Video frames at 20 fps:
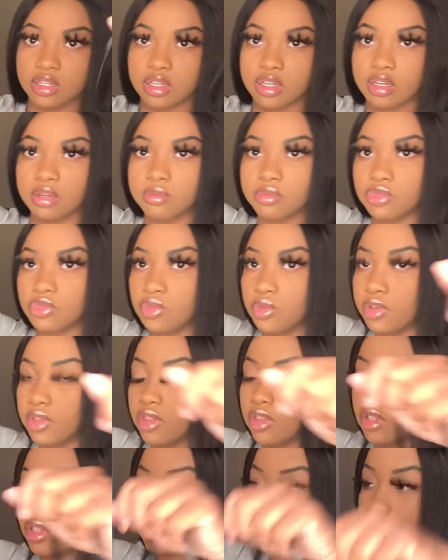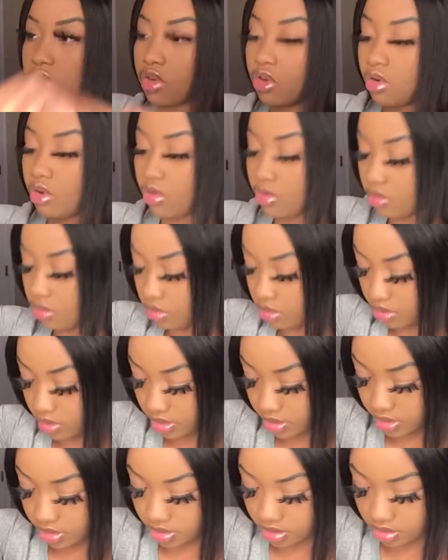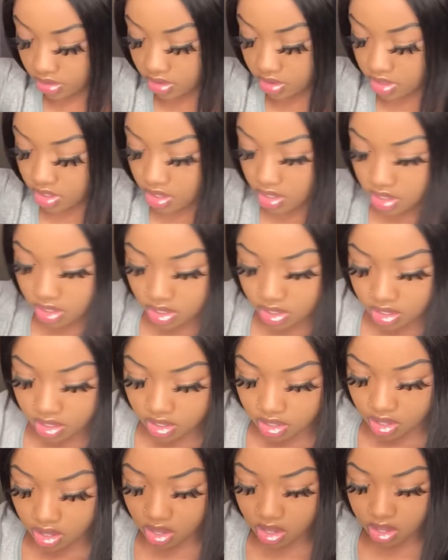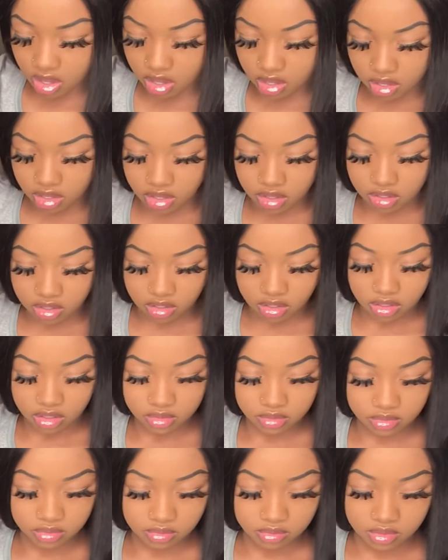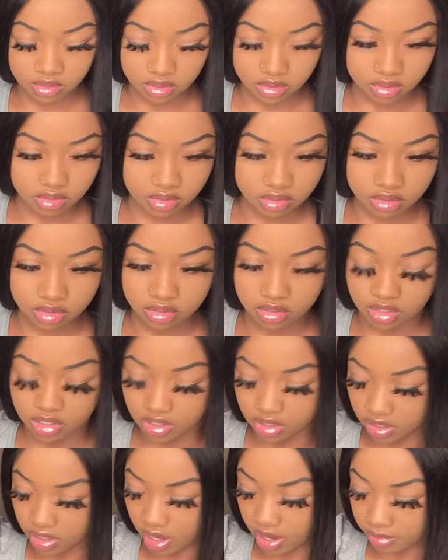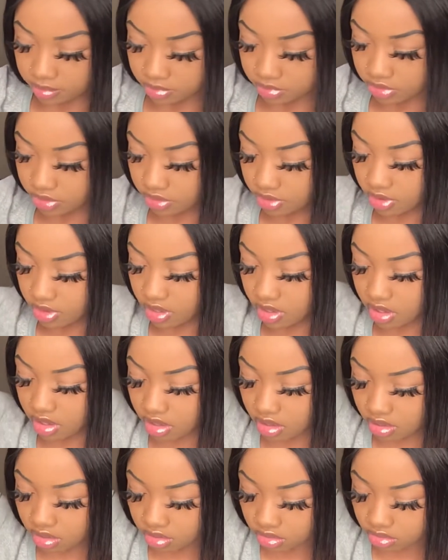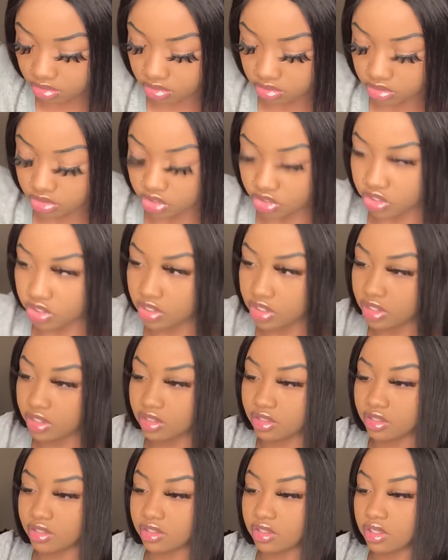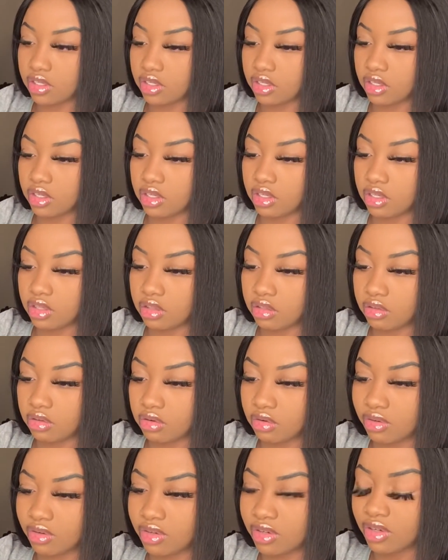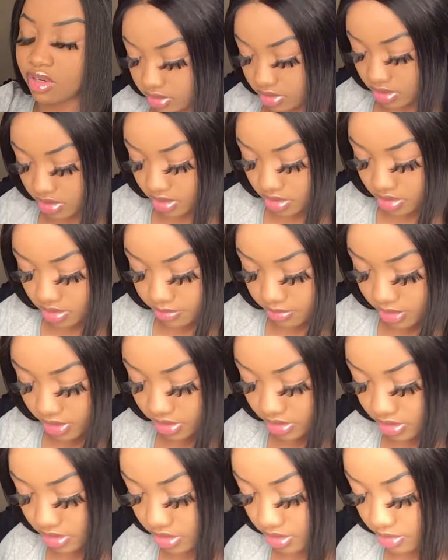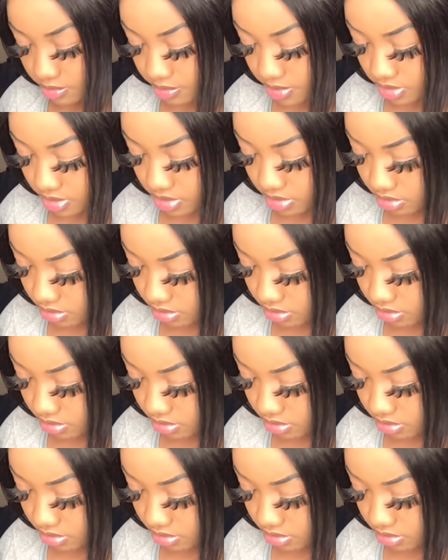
comes with this cord, and it comes with this little adapter thing, so you can stick it in the cord. I think I'm about to nitpick.